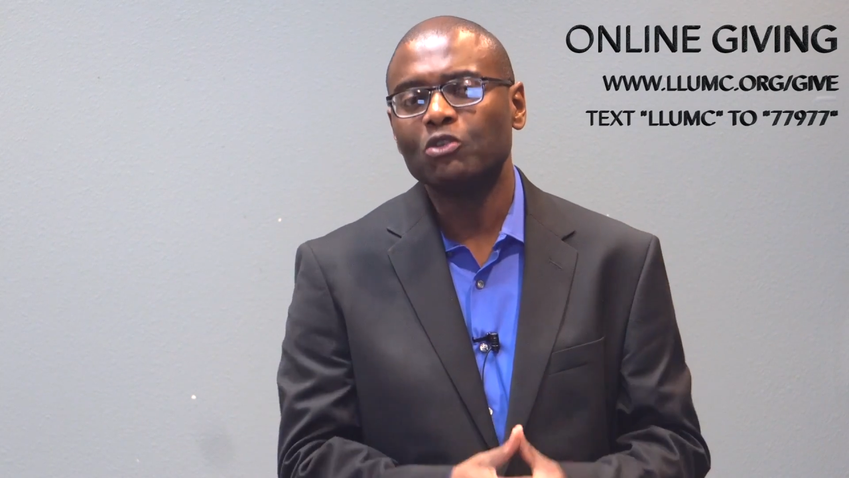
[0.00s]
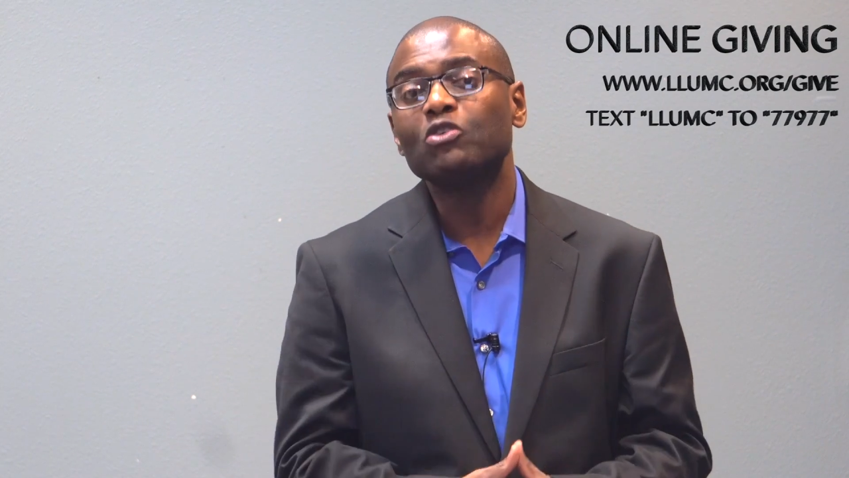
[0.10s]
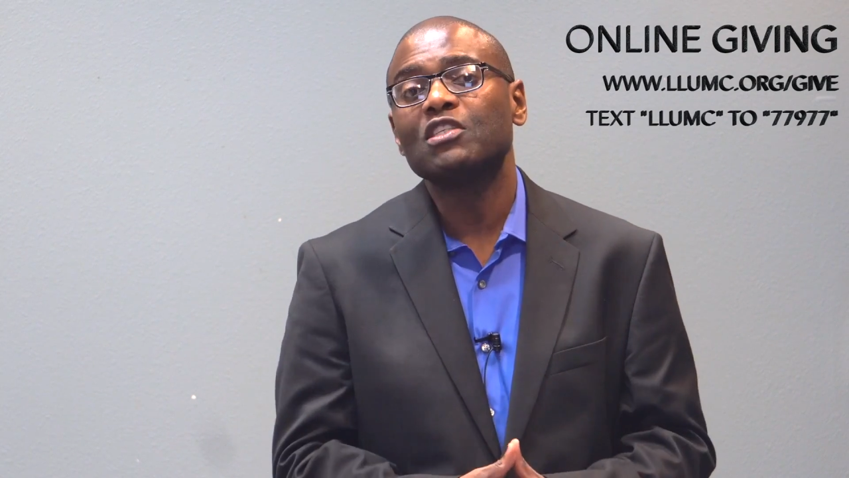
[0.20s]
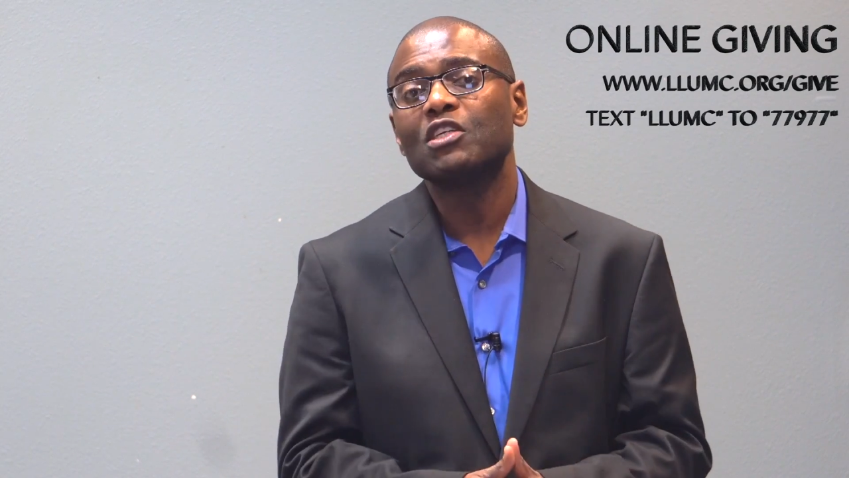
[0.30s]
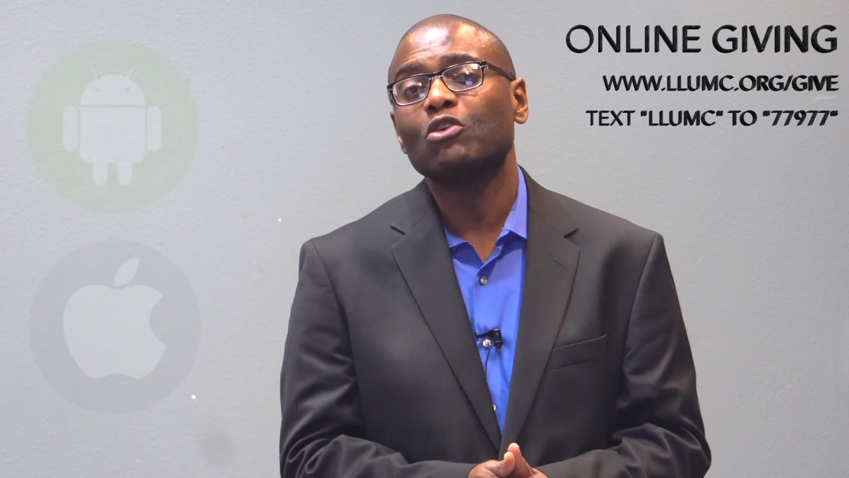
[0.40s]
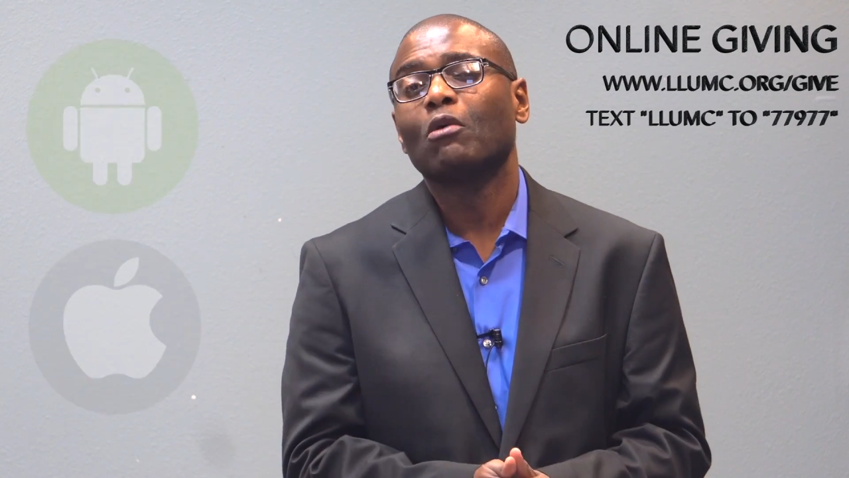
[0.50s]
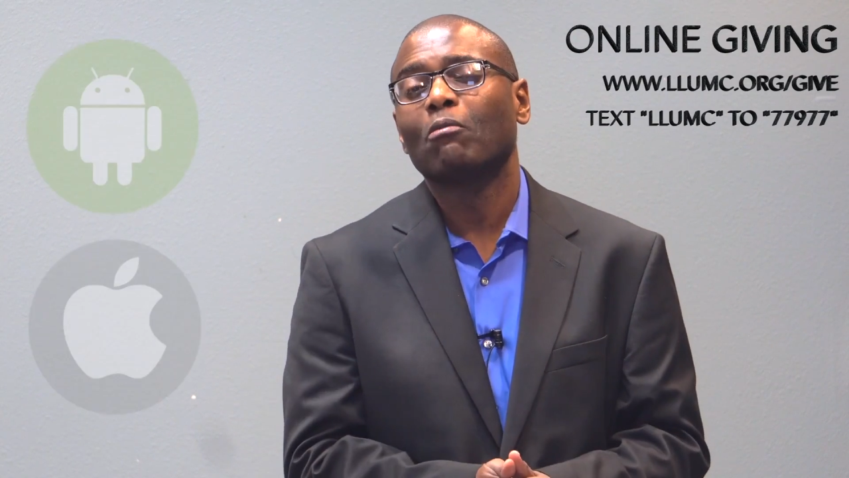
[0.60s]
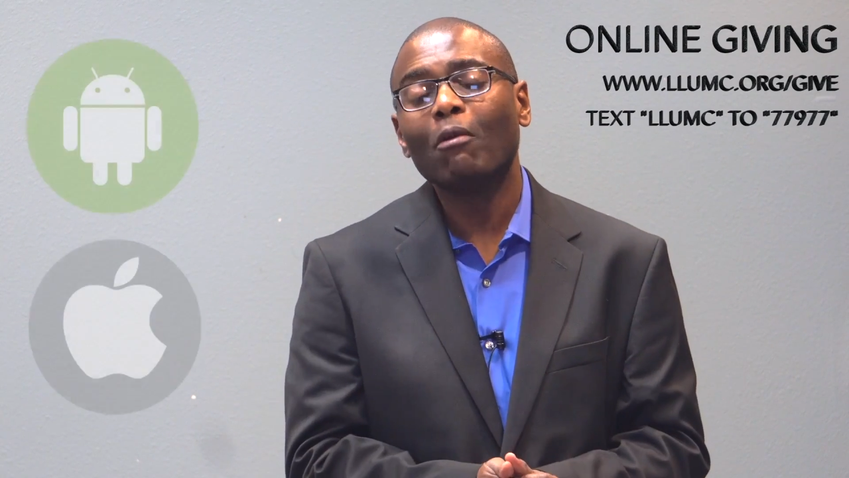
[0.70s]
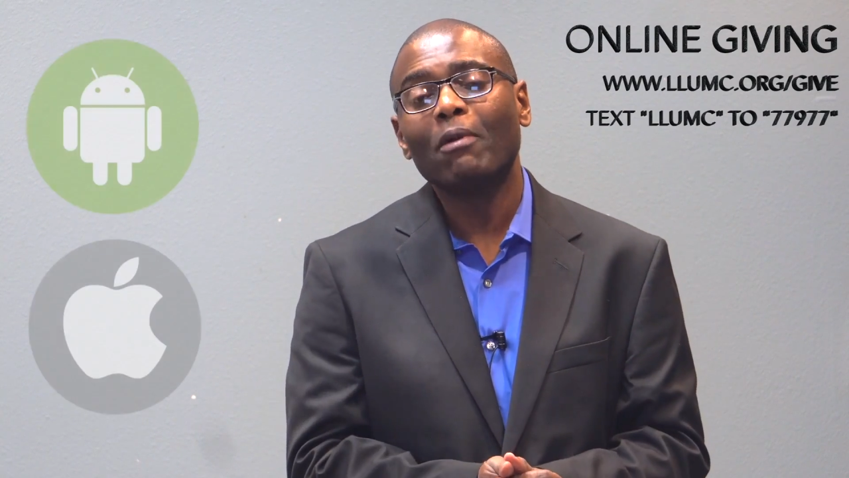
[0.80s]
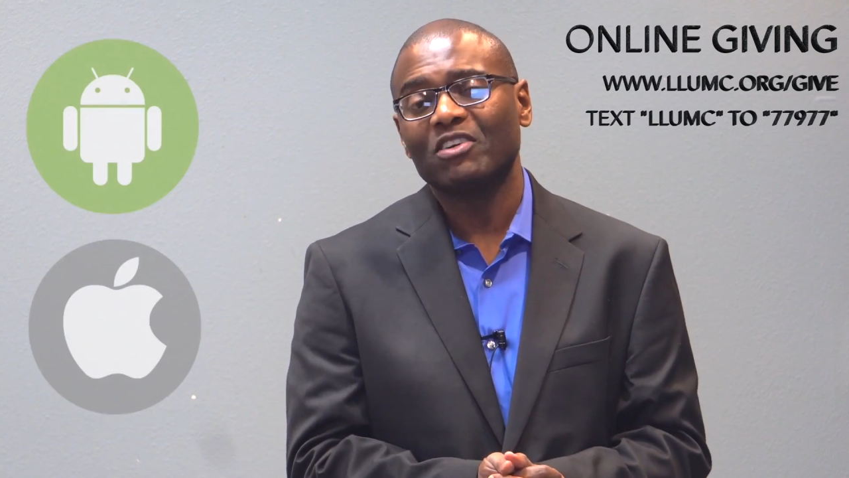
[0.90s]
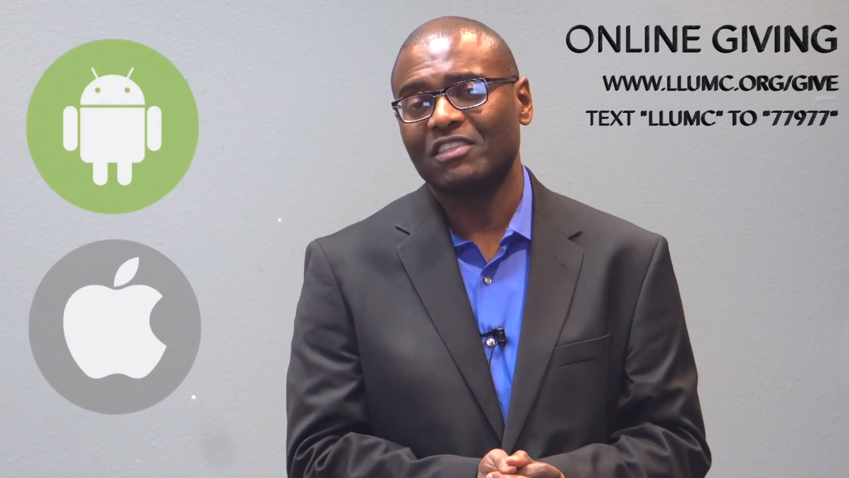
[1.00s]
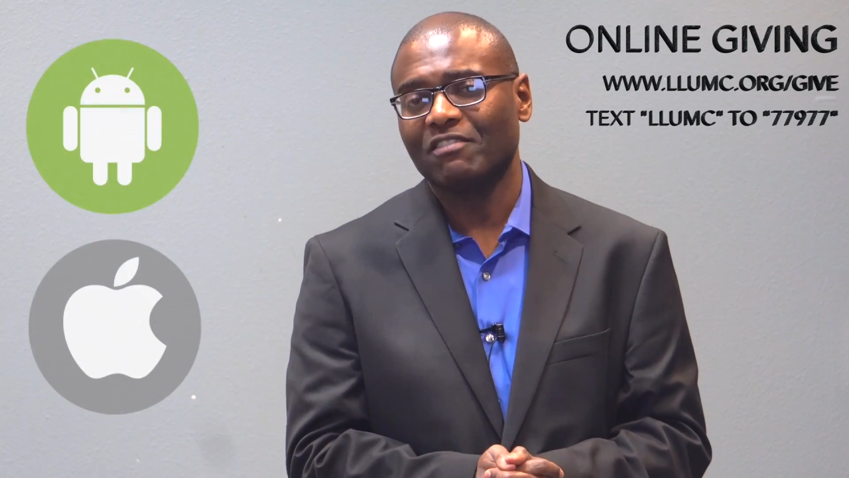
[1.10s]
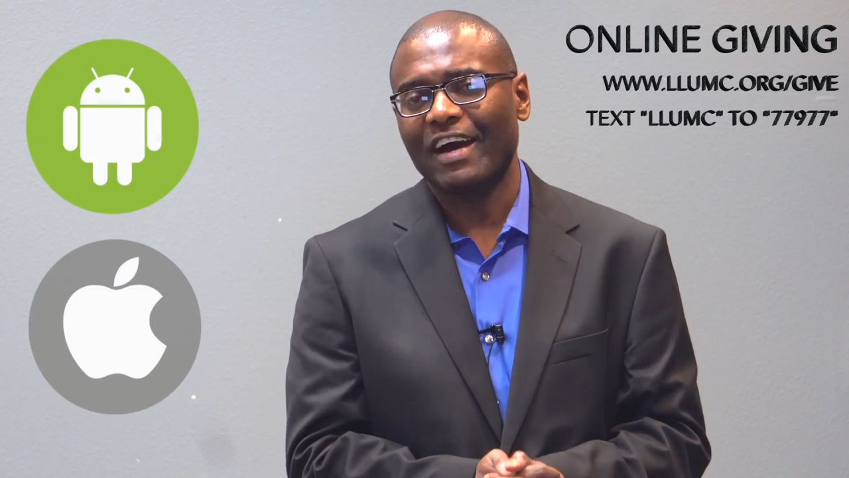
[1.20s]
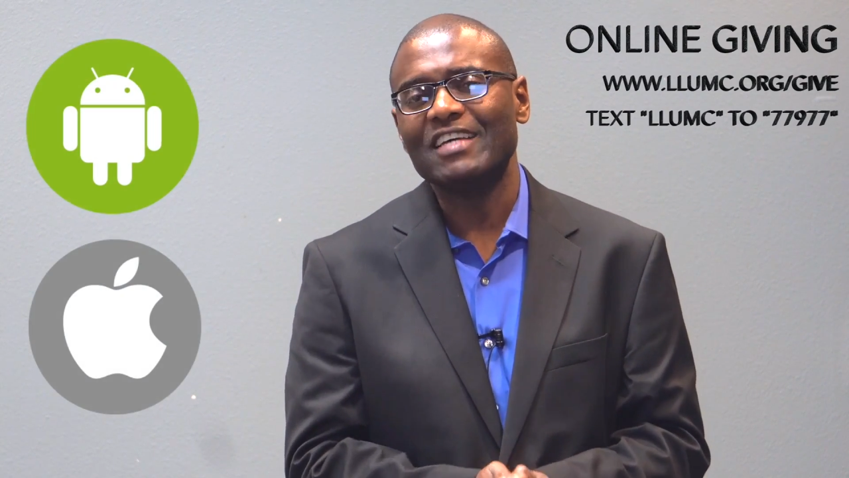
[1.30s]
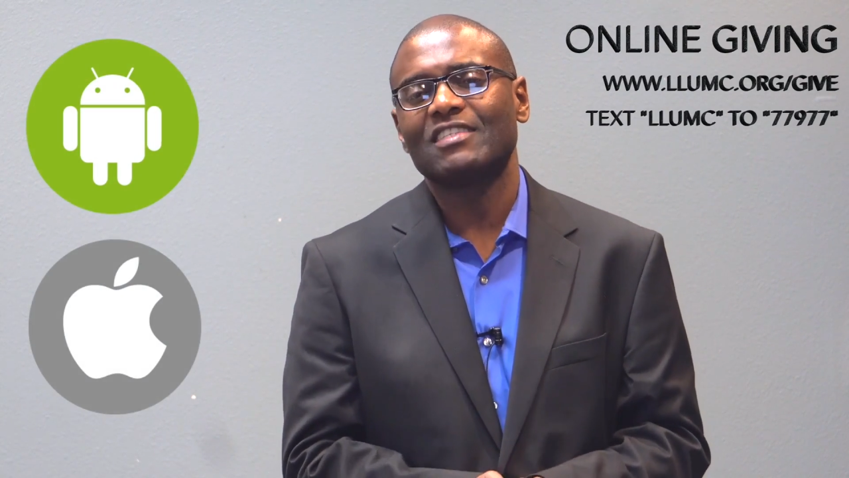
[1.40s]
using your mobile
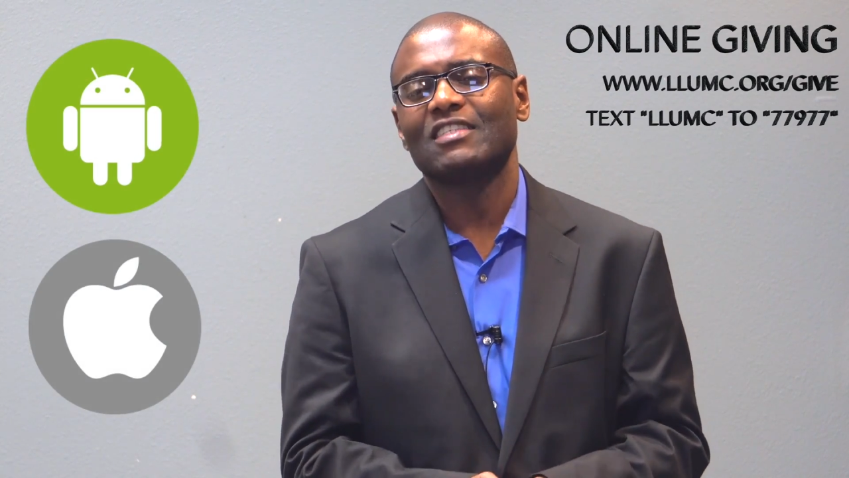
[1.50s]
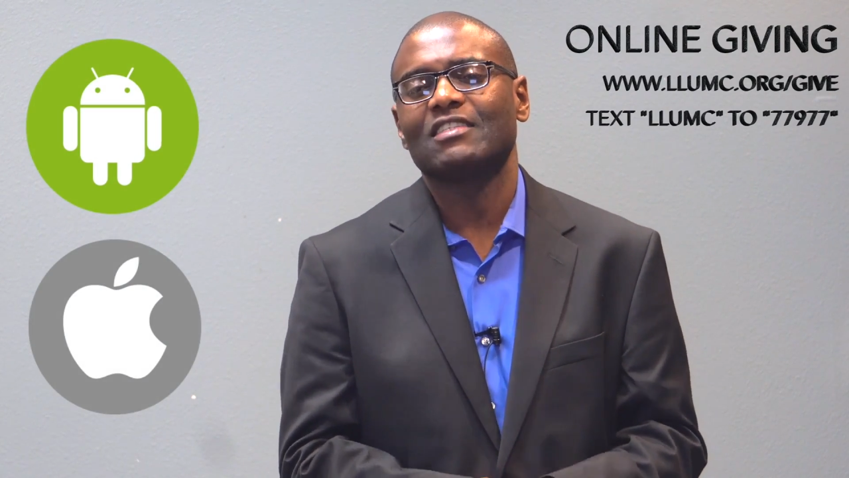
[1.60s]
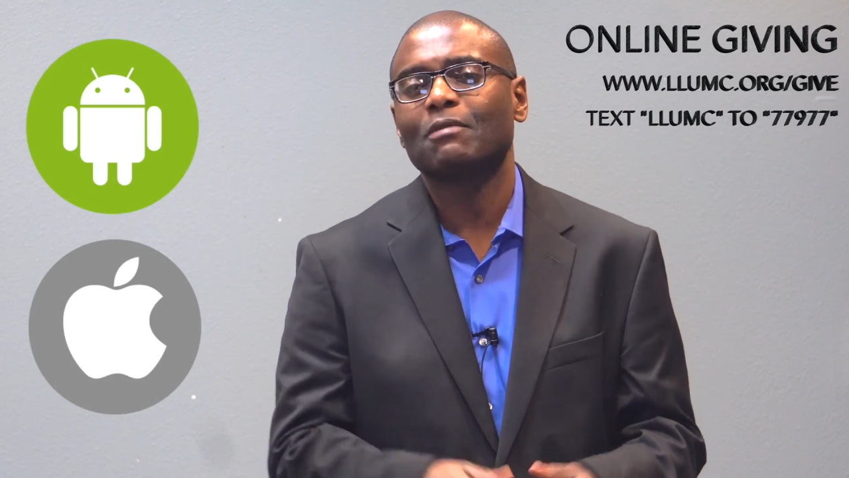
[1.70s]
devices.